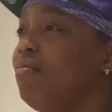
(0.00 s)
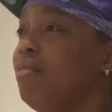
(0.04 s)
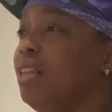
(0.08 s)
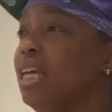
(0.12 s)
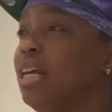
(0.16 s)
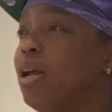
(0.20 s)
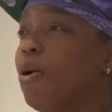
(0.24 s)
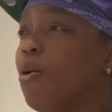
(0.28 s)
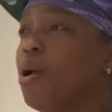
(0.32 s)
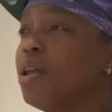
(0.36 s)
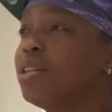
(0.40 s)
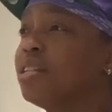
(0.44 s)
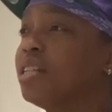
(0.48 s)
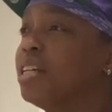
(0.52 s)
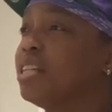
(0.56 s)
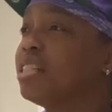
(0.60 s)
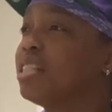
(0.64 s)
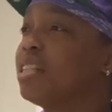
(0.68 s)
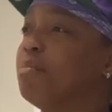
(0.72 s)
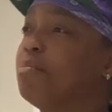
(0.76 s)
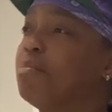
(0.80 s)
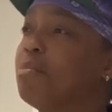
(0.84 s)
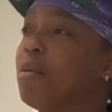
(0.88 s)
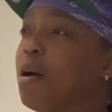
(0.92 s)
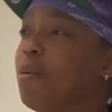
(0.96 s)
I want to
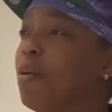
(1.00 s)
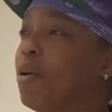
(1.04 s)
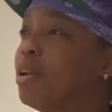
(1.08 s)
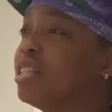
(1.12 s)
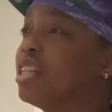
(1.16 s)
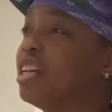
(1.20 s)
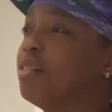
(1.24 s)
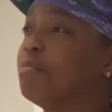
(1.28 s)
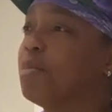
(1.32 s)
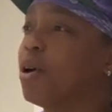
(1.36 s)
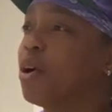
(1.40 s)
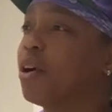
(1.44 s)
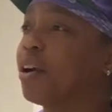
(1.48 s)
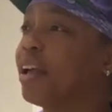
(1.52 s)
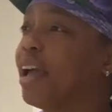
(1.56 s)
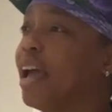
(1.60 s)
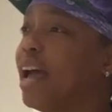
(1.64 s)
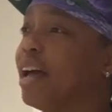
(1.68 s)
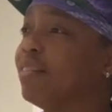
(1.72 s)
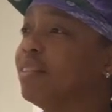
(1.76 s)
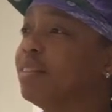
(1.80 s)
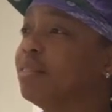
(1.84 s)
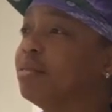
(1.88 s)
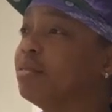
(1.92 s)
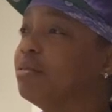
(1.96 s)
say Mark
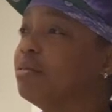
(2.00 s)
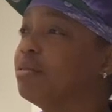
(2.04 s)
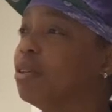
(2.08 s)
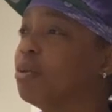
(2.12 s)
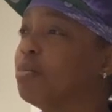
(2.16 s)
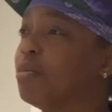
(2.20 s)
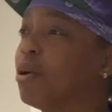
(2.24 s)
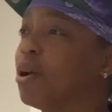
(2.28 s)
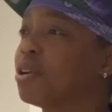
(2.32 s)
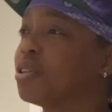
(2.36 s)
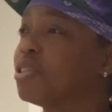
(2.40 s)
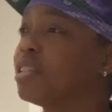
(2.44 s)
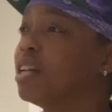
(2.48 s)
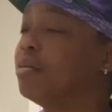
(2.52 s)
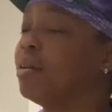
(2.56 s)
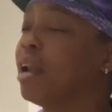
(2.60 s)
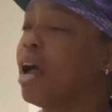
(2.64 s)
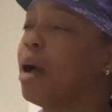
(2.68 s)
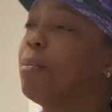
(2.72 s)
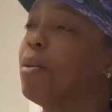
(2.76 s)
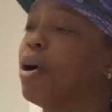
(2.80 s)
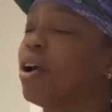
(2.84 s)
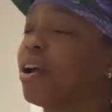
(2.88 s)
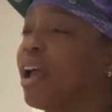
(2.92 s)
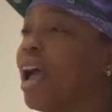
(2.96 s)
Haven or Mark,
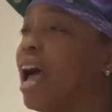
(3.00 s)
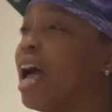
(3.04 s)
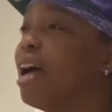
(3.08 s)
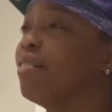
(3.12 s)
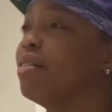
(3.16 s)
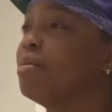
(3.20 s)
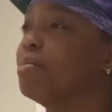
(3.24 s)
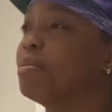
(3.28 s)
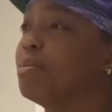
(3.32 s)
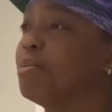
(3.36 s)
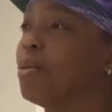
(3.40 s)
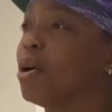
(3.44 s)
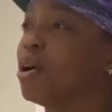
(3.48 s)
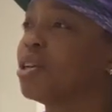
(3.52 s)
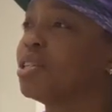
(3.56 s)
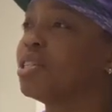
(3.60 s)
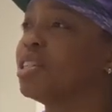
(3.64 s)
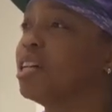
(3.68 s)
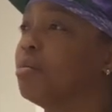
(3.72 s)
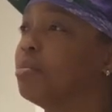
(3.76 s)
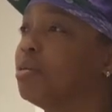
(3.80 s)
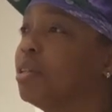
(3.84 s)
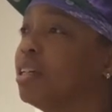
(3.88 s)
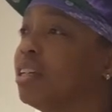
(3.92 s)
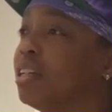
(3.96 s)
not Mark Haven, but Mark
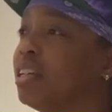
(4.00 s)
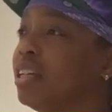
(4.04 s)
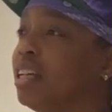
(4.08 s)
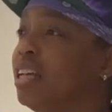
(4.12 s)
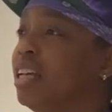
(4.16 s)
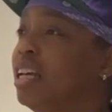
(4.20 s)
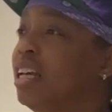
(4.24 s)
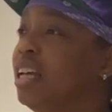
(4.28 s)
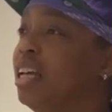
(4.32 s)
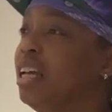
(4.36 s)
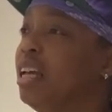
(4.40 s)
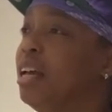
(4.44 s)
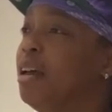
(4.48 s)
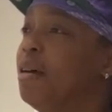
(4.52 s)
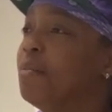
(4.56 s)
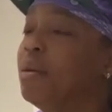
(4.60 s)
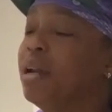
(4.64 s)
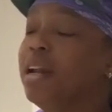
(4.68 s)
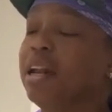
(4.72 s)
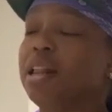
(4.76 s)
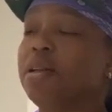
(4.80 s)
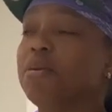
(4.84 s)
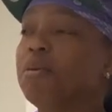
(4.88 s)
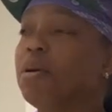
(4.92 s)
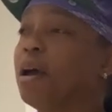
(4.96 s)
something. But
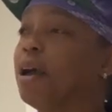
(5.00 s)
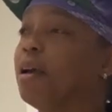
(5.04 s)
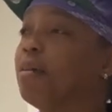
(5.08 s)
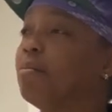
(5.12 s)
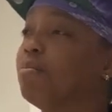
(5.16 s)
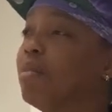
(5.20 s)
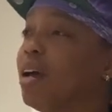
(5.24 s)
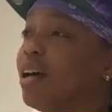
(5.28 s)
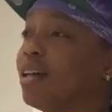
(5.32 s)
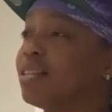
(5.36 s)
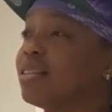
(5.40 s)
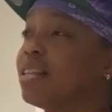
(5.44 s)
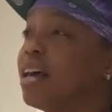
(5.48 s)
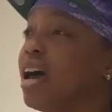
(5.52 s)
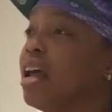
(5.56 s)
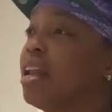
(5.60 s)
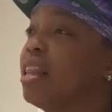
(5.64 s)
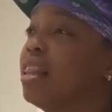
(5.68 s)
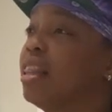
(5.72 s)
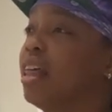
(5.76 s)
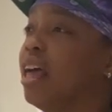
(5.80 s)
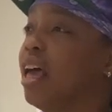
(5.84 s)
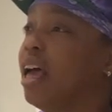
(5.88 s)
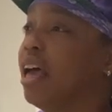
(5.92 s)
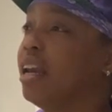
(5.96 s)
anyway, outside
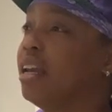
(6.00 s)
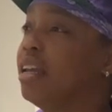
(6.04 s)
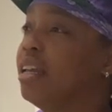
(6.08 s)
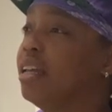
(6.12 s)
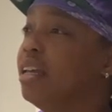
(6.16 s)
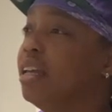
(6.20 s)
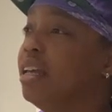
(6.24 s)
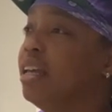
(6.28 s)
of that,